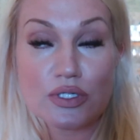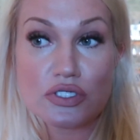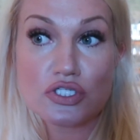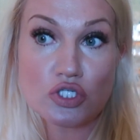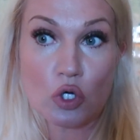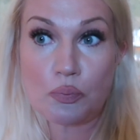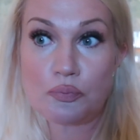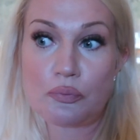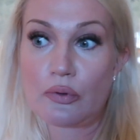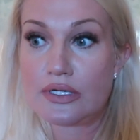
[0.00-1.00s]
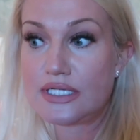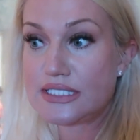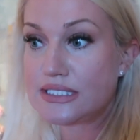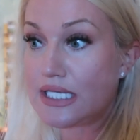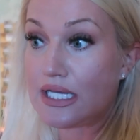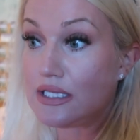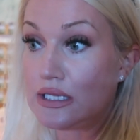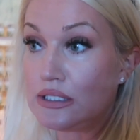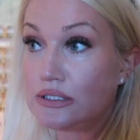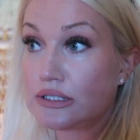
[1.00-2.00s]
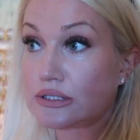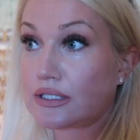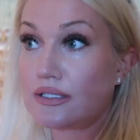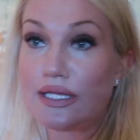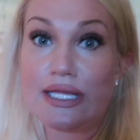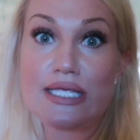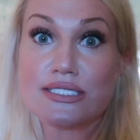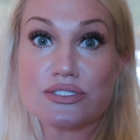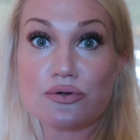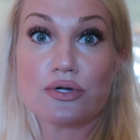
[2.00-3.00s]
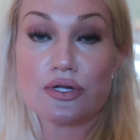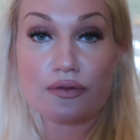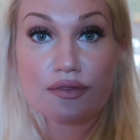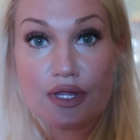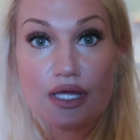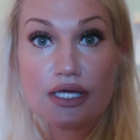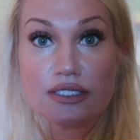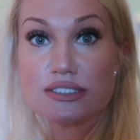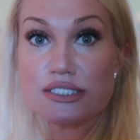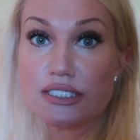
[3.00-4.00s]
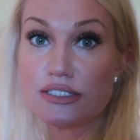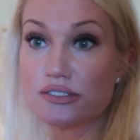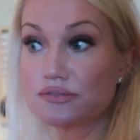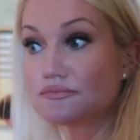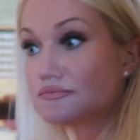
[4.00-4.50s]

a shop where they sell like historical things and...